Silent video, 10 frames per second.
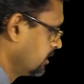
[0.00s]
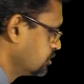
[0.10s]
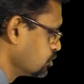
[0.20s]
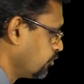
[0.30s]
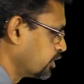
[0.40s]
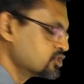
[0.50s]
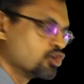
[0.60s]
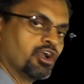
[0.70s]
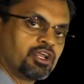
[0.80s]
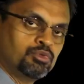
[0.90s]
So what is
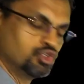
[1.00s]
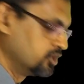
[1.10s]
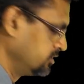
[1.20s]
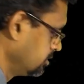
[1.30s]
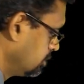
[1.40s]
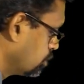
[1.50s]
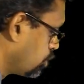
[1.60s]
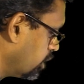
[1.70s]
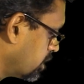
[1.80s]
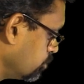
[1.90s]
contribution?
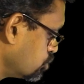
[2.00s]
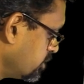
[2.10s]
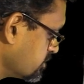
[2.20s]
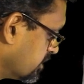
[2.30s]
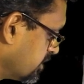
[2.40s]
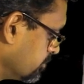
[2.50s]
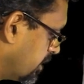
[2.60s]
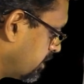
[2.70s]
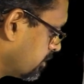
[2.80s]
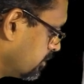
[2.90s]
Contribution is nothing
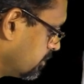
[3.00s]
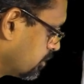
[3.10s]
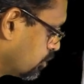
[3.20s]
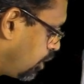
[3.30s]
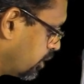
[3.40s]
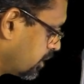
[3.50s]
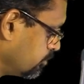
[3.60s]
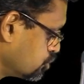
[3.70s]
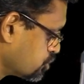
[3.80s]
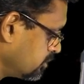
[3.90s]
but
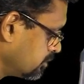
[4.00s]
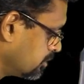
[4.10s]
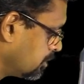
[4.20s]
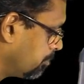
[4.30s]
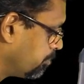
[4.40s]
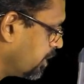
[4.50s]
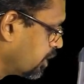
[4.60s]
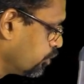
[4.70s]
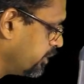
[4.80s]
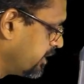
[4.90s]
contribution
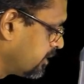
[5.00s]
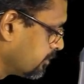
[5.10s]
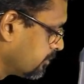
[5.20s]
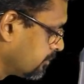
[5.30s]
per unit